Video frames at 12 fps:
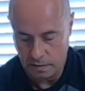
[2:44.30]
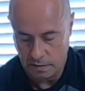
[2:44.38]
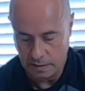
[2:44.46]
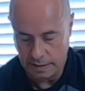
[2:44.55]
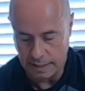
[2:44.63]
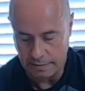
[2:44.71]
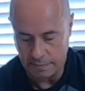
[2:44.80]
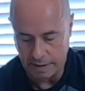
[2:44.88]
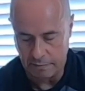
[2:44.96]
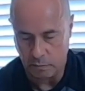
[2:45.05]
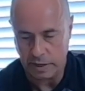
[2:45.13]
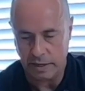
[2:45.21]
And
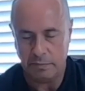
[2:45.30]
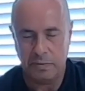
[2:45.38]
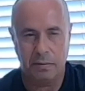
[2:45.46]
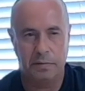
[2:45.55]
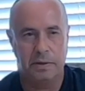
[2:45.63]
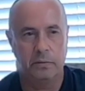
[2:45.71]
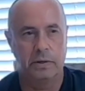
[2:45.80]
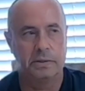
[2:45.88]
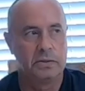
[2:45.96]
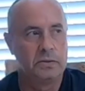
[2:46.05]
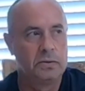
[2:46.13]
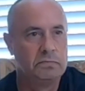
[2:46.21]
I've waited probably,
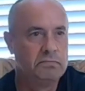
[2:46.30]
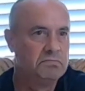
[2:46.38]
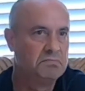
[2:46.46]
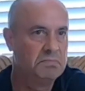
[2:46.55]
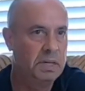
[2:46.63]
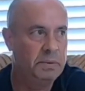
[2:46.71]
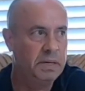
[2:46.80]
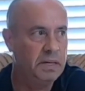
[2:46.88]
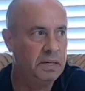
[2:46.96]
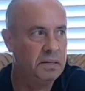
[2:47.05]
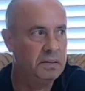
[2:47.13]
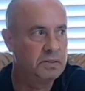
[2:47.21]

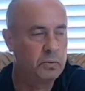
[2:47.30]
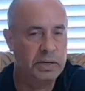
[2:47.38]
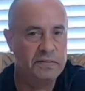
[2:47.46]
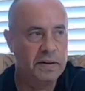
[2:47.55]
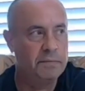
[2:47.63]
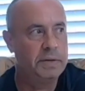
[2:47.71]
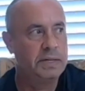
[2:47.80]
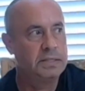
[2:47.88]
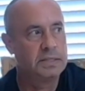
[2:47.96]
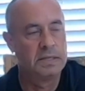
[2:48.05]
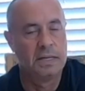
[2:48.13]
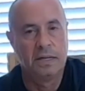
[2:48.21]
maybe 25
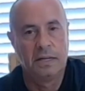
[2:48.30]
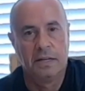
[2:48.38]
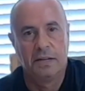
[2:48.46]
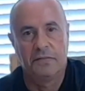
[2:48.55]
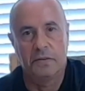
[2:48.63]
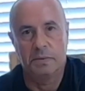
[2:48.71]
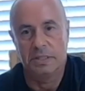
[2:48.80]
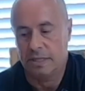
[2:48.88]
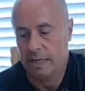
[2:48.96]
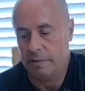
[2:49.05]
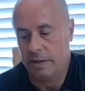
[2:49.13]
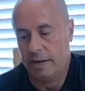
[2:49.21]
minutes from the
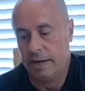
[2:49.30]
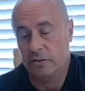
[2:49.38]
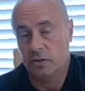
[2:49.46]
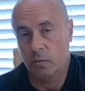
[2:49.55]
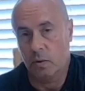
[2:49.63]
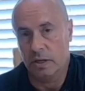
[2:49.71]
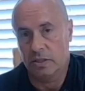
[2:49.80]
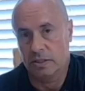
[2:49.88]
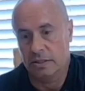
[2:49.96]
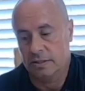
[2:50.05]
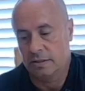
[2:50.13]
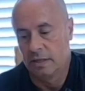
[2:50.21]
time that I actually watched
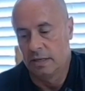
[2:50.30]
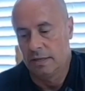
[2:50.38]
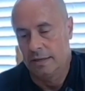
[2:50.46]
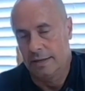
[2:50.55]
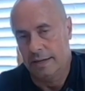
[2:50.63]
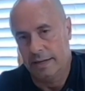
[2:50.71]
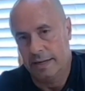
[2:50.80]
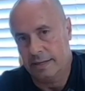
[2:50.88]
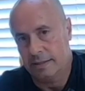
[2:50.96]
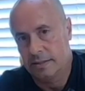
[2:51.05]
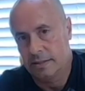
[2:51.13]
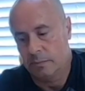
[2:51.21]
this. And again,
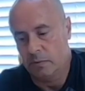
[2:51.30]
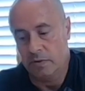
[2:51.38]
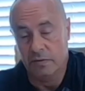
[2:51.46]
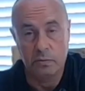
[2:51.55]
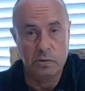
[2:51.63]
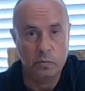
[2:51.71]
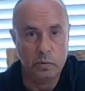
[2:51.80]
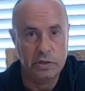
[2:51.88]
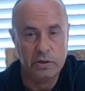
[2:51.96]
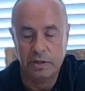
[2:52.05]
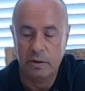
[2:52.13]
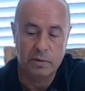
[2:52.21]
it's summer. If it was
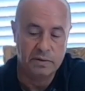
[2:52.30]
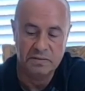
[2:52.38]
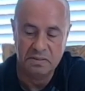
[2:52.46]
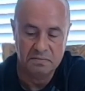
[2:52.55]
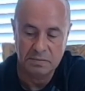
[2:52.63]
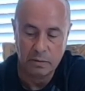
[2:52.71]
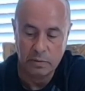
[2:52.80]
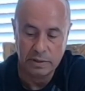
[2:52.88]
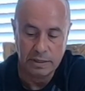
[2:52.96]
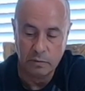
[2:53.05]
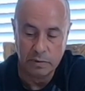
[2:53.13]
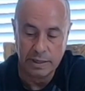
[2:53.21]
winter, I
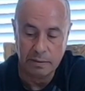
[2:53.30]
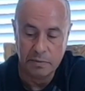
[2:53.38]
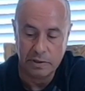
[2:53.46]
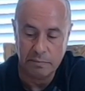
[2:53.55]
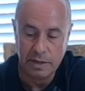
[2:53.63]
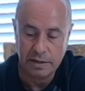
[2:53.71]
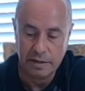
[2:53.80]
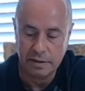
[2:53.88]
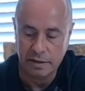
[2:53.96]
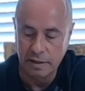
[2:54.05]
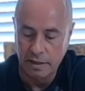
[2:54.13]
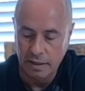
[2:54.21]
would not put it back in.